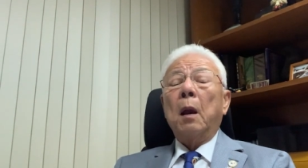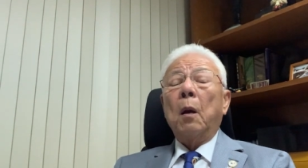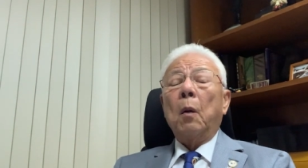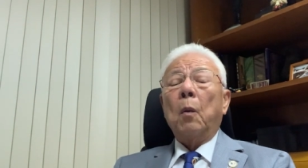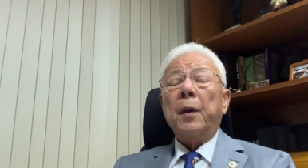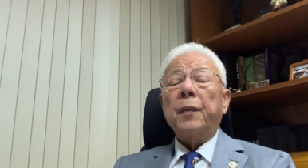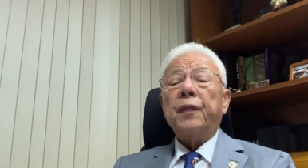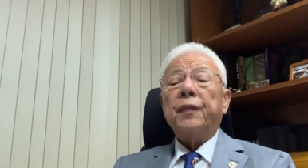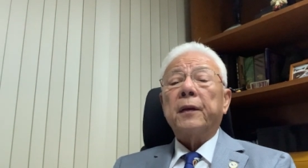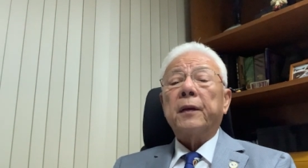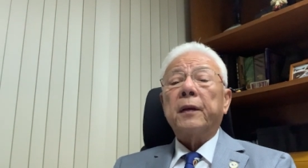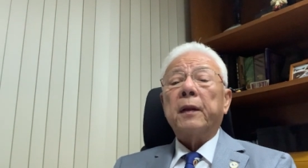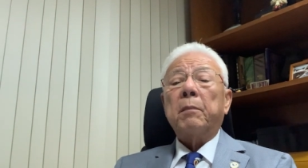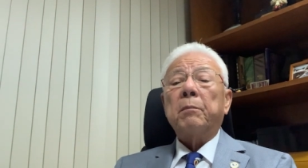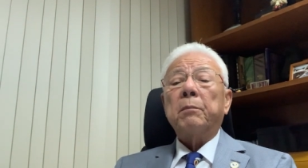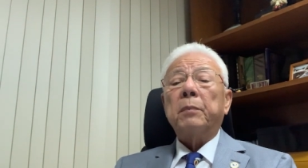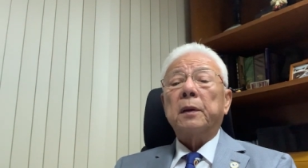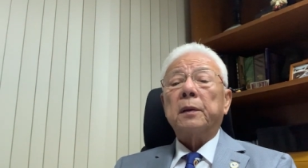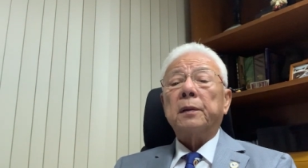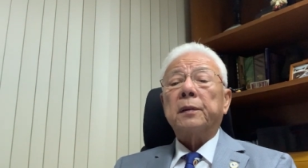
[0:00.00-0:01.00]
with the
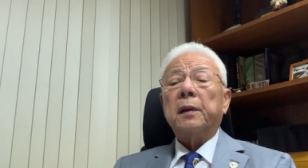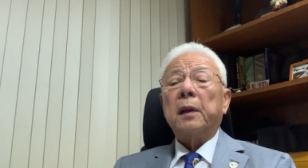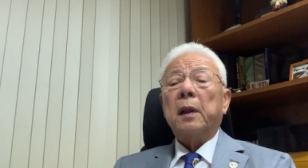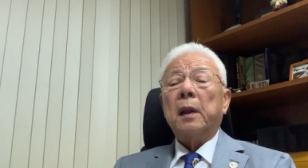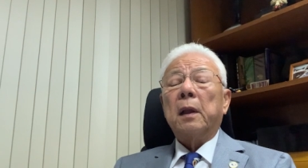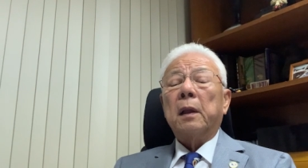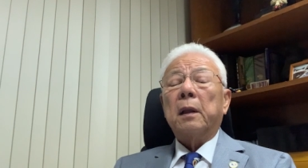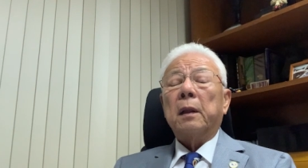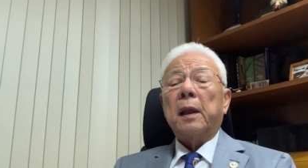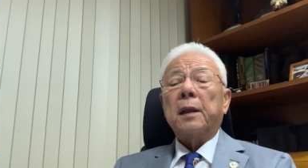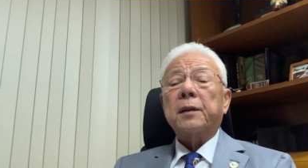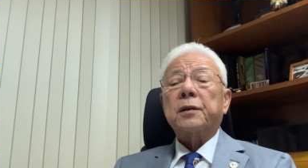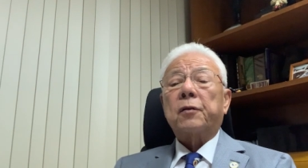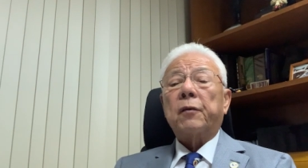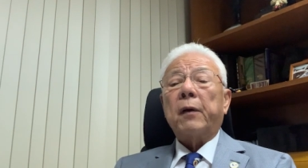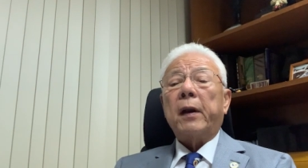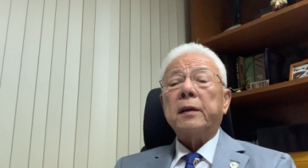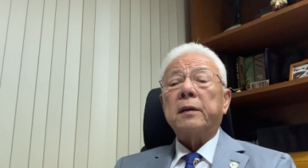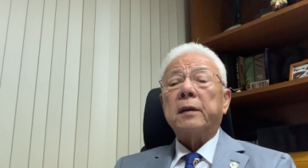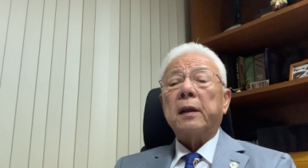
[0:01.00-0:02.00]
numbers as
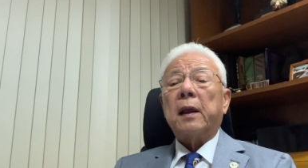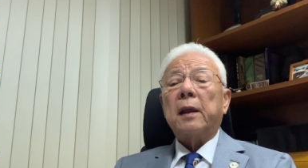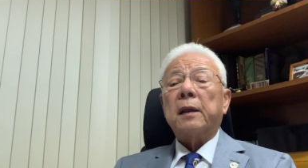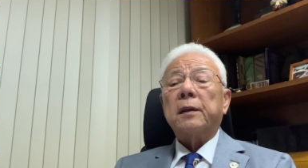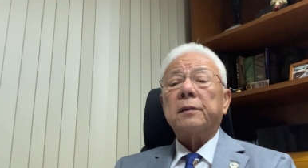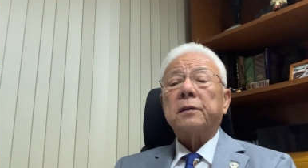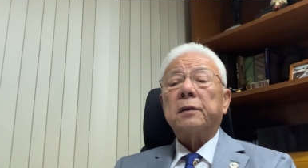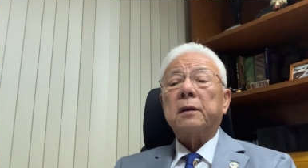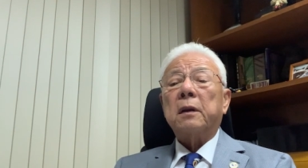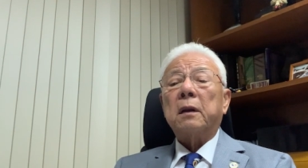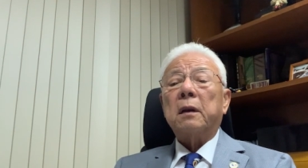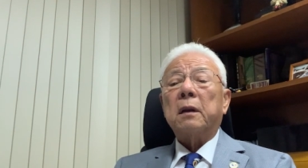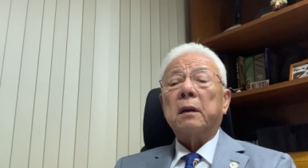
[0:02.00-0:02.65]
great as,